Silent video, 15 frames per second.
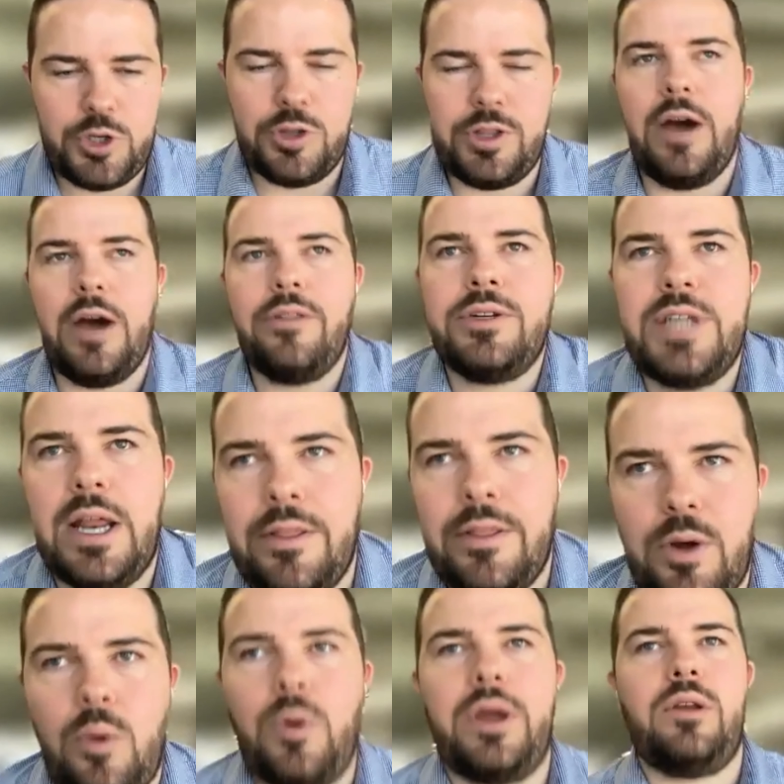So the other side of
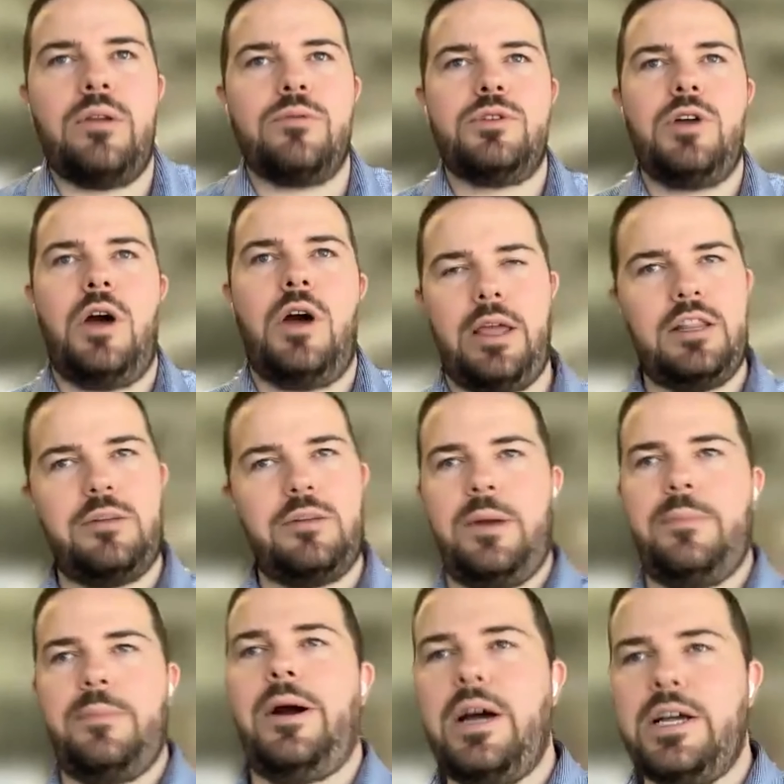the coin, we were talking a little
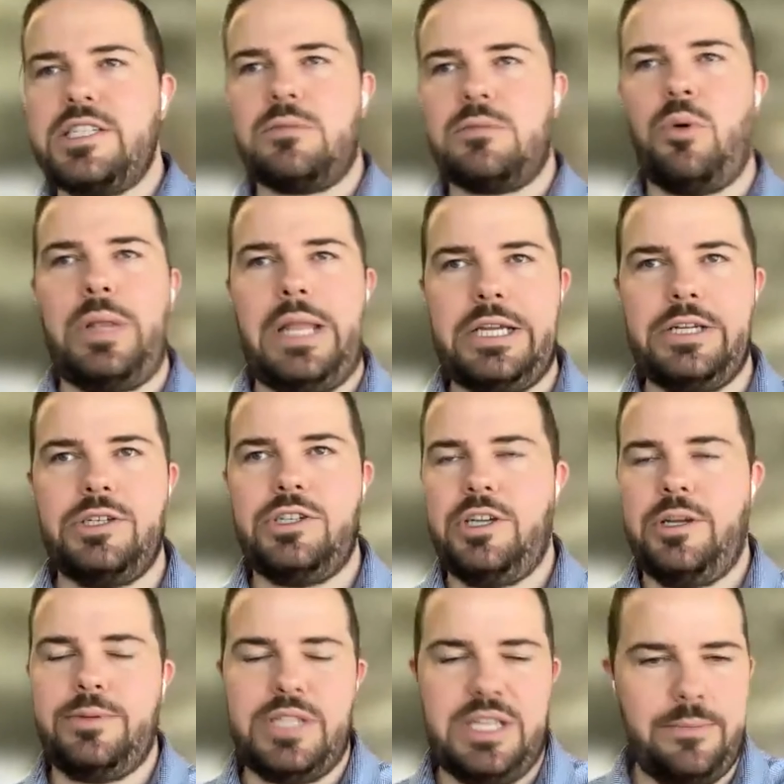bit about customer
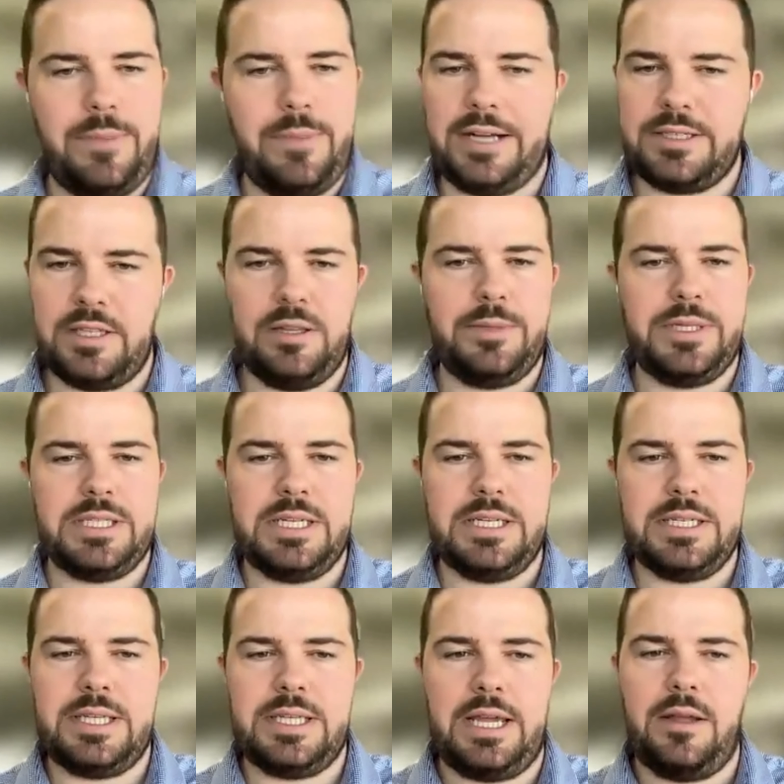relationships, the impact on the
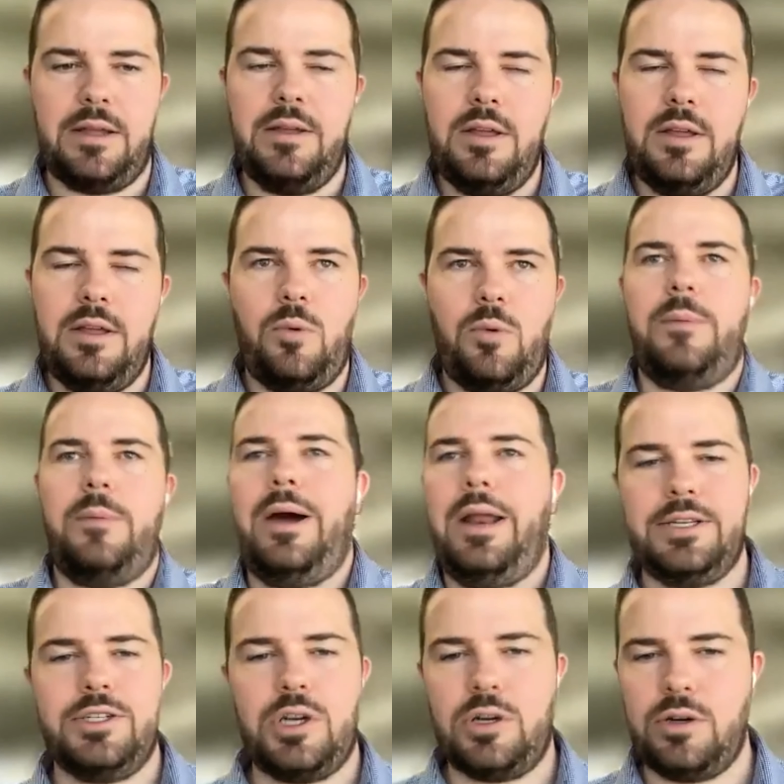business. Like, what about
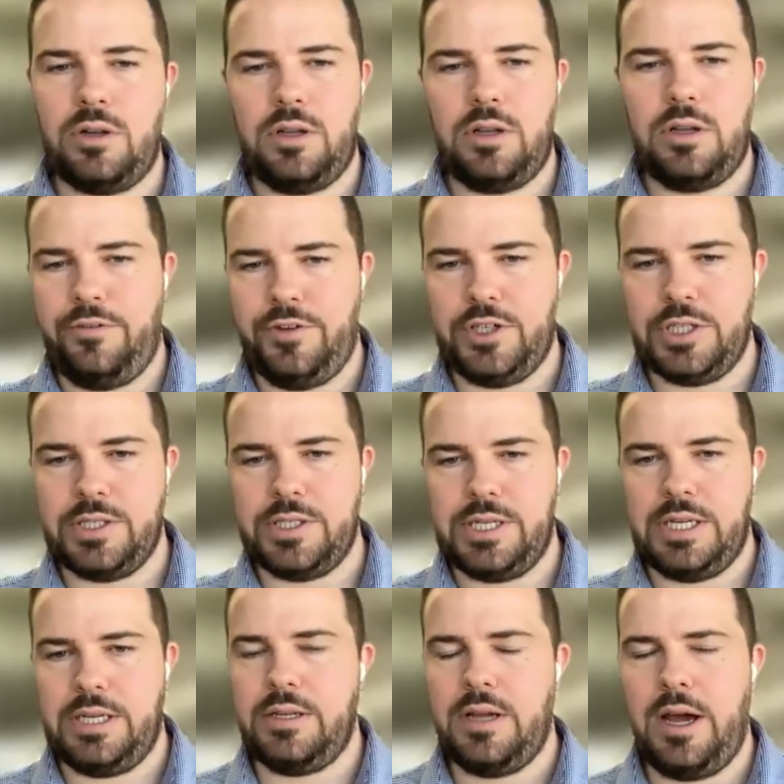internal
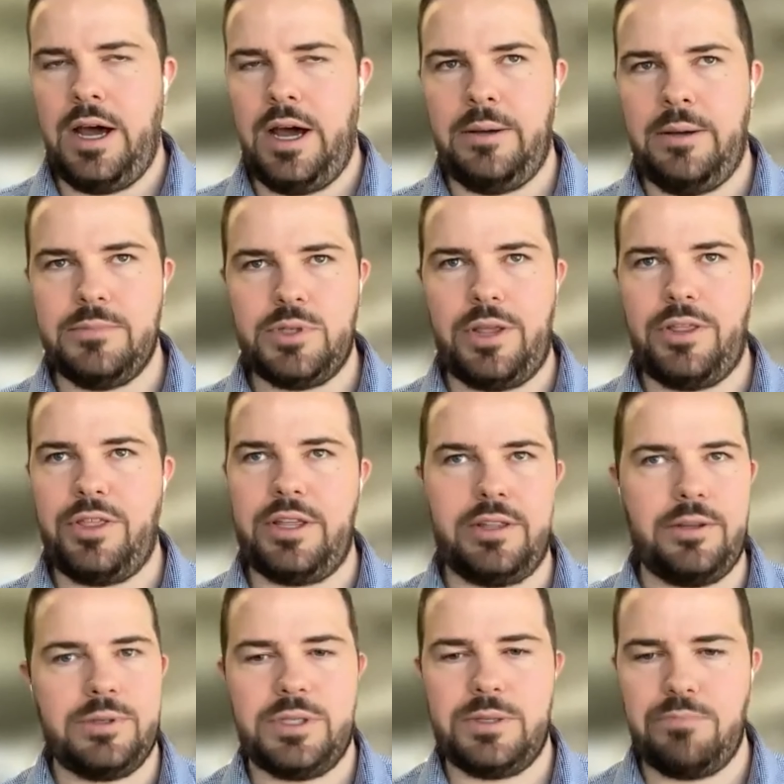efficiency? So I think
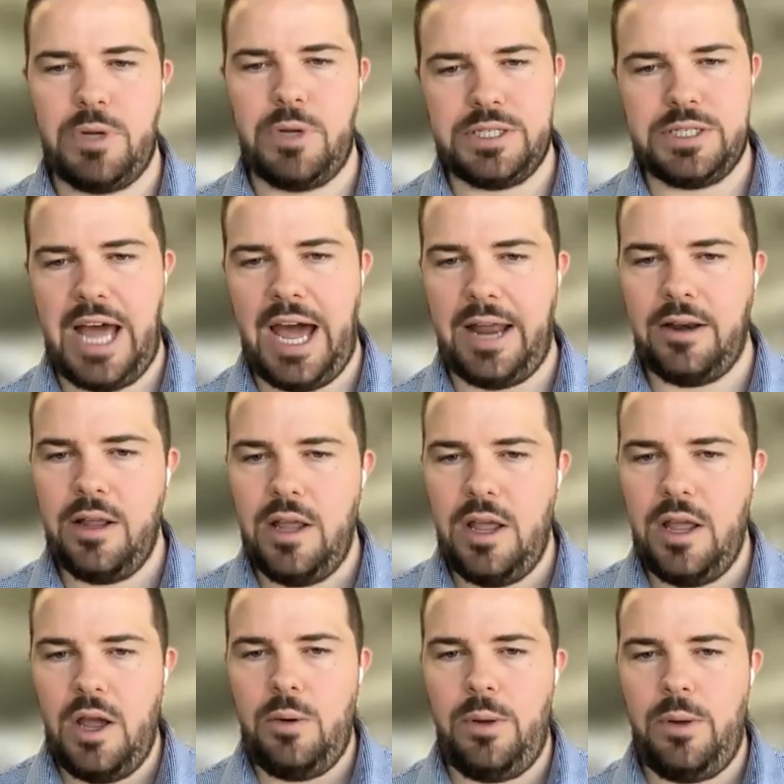there was a stat
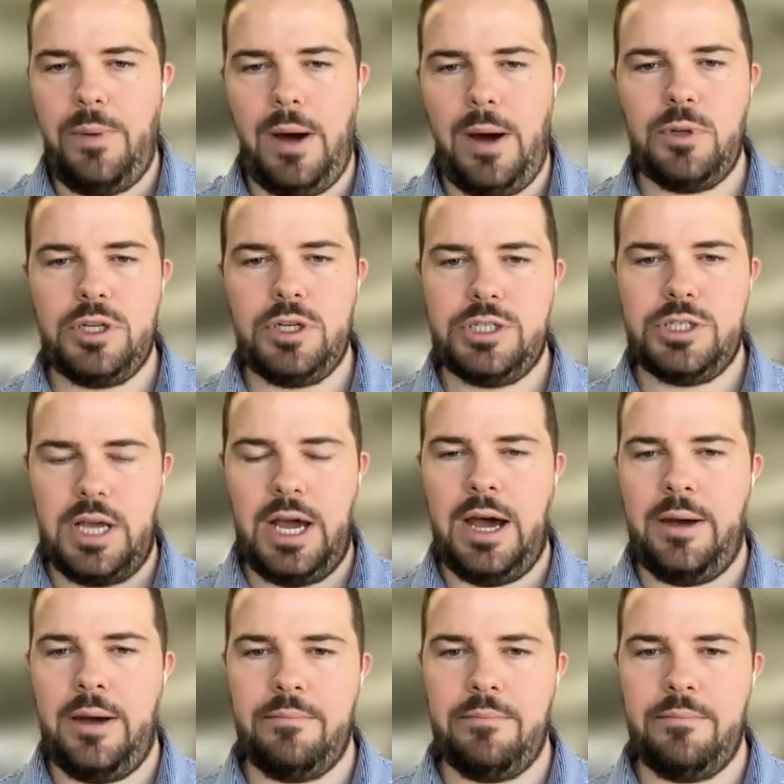we published.